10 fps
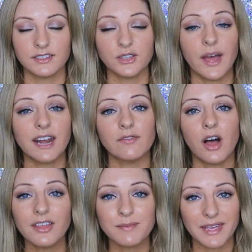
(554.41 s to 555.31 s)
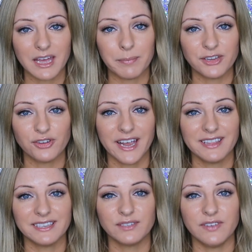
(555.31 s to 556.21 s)
So out of all the makeup I
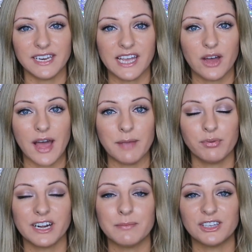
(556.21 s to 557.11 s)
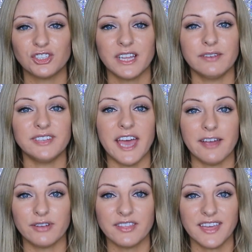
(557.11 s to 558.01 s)
tried in this video, I pretty much loved
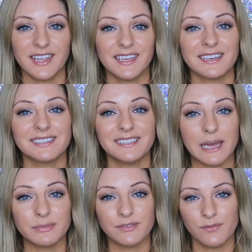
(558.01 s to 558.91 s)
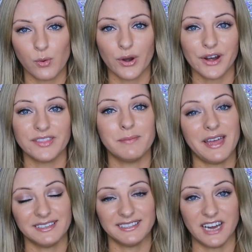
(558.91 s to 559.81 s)
everything except for the
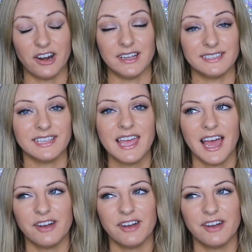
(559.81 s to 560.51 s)
mascaras.